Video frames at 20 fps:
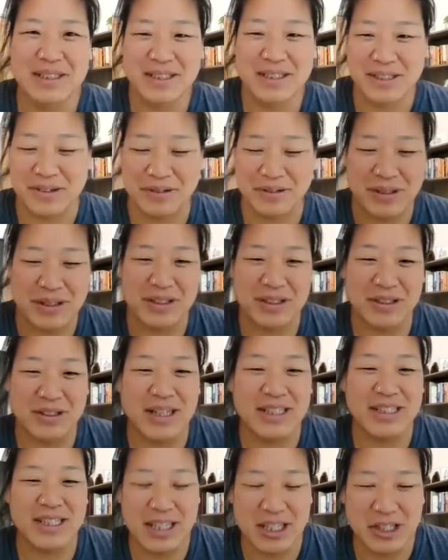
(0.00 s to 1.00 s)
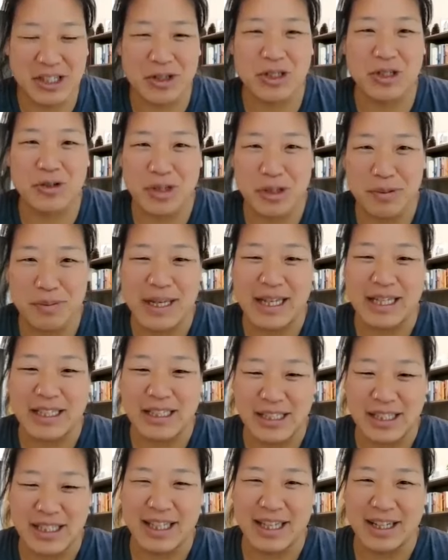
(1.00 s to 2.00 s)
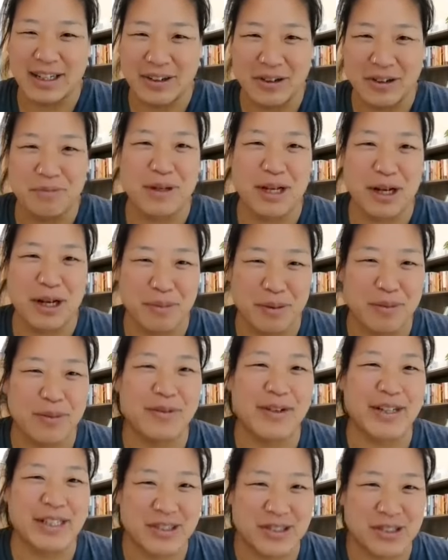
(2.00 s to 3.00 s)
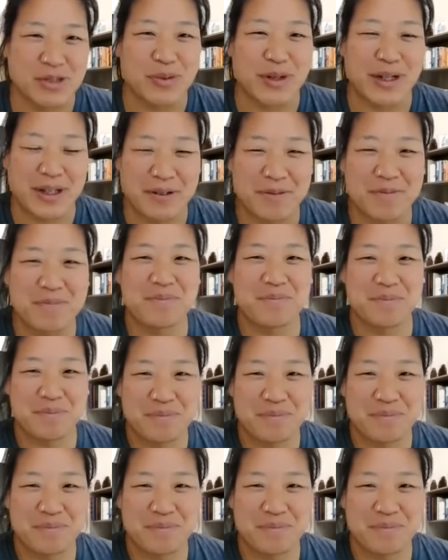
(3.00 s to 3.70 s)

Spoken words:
So there are lots of things you can do with a PhD that aren't become a professor as well.